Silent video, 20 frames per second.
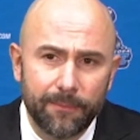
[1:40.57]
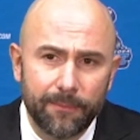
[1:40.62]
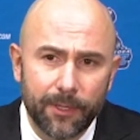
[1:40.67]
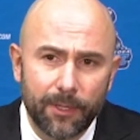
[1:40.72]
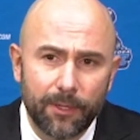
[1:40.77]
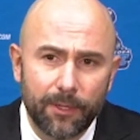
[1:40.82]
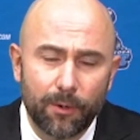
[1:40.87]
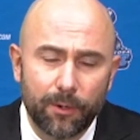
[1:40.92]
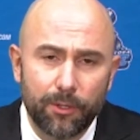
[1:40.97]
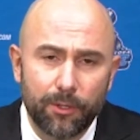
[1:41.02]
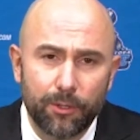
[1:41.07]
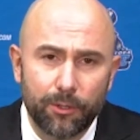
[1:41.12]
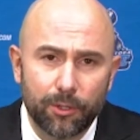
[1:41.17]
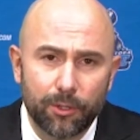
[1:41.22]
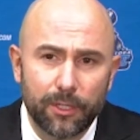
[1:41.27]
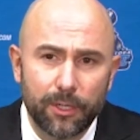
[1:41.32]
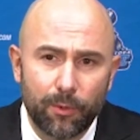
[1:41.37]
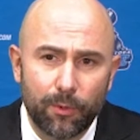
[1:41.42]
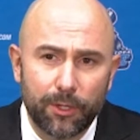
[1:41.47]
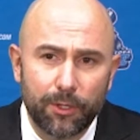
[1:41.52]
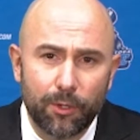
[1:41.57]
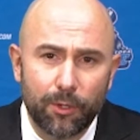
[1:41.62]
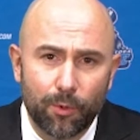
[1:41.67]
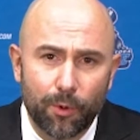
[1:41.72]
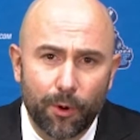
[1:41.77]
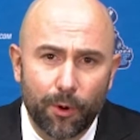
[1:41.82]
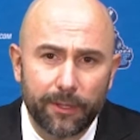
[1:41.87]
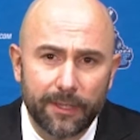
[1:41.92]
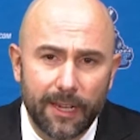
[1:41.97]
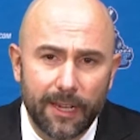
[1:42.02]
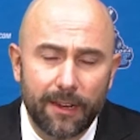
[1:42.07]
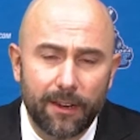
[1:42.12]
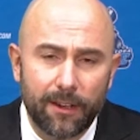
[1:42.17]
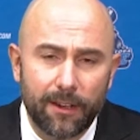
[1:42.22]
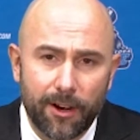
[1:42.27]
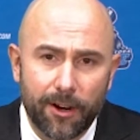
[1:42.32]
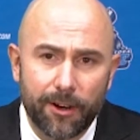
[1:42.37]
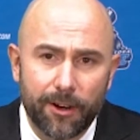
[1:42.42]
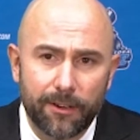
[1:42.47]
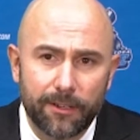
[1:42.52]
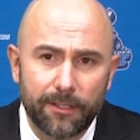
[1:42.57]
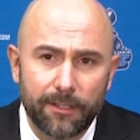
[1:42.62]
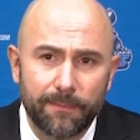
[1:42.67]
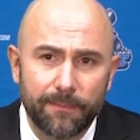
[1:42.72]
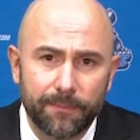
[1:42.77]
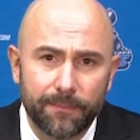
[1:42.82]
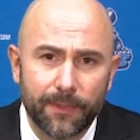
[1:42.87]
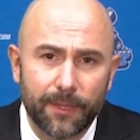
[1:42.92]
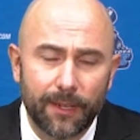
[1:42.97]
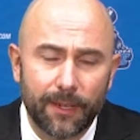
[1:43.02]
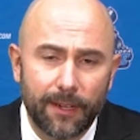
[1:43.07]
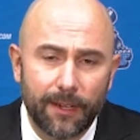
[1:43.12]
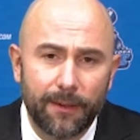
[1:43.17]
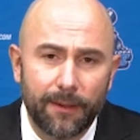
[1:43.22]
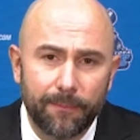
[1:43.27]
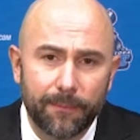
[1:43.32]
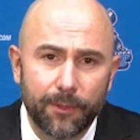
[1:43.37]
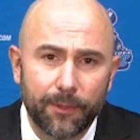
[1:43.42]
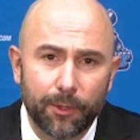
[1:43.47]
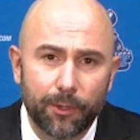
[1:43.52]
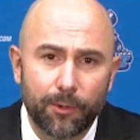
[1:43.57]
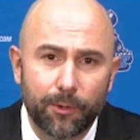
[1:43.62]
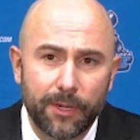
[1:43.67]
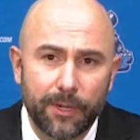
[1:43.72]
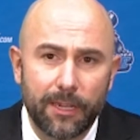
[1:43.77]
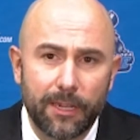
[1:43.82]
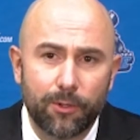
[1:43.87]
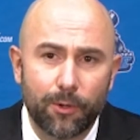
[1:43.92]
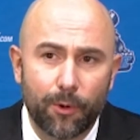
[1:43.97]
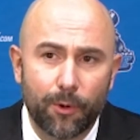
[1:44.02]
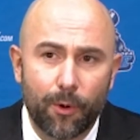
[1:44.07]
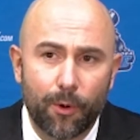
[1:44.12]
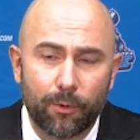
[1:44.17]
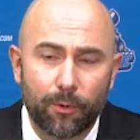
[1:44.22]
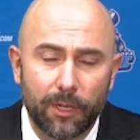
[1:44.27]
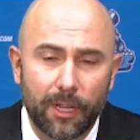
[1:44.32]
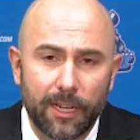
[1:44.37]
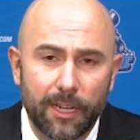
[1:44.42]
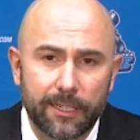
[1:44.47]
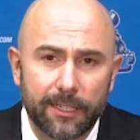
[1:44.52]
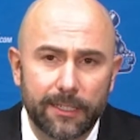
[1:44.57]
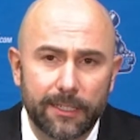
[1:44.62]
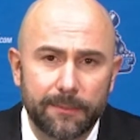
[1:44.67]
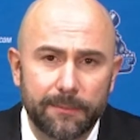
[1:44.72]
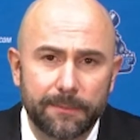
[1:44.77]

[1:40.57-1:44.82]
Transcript: you know, usually when you work that hard, you create your own luck.